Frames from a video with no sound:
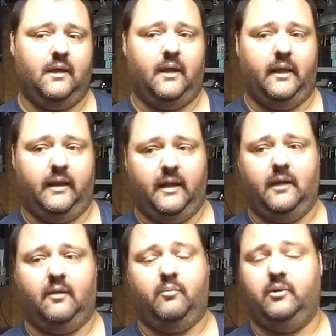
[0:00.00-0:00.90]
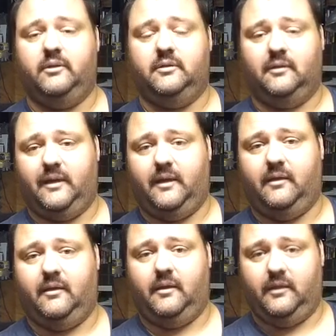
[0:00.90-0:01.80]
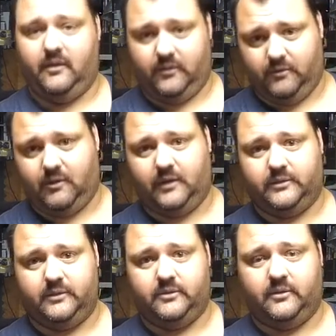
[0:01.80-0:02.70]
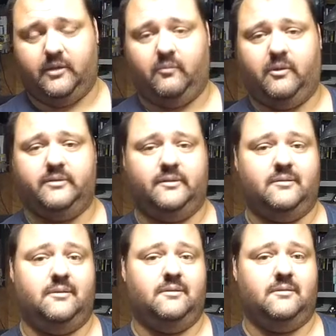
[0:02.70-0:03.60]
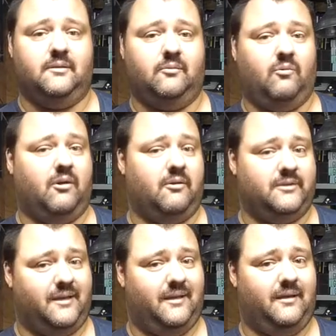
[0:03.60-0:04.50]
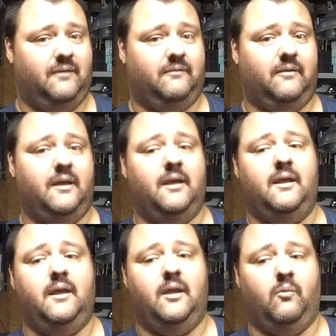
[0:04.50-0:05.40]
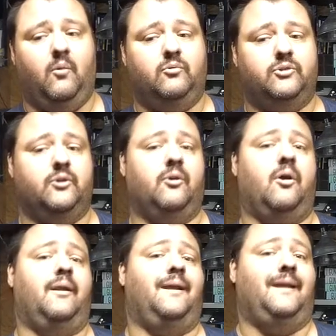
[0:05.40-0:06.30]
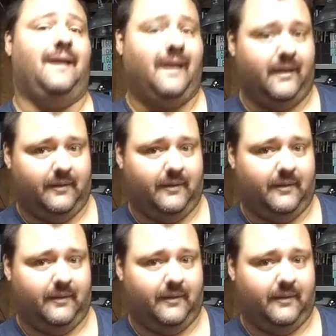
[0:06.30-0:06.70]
And again, I'll put a delay in the other direction so that once it sees that the water is high enough, it won't turn on again